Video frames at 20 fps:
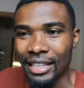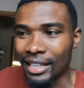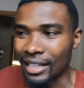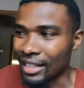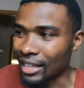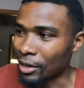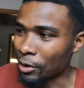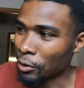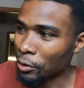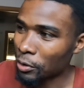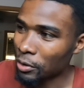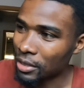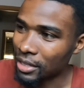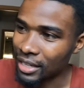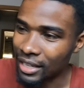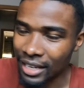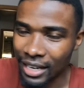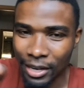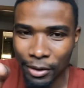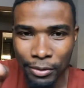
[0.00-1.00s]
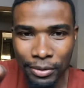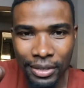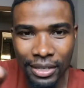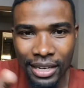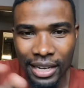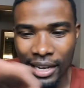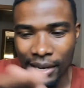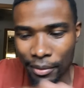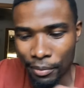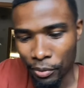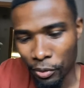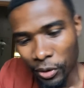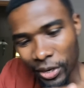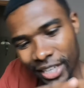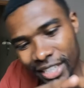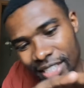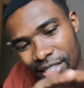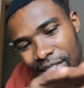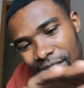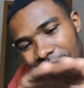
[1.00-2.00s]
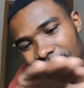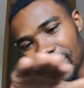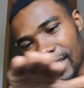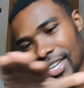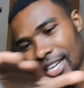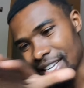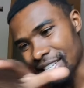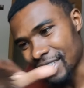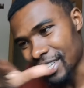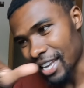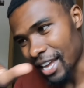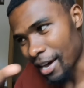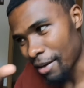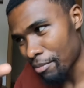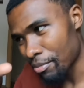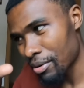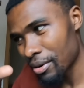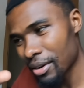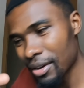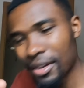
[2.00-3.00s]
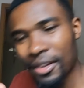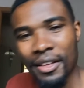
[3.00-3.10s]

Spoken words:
the whole ground I pour it a slab,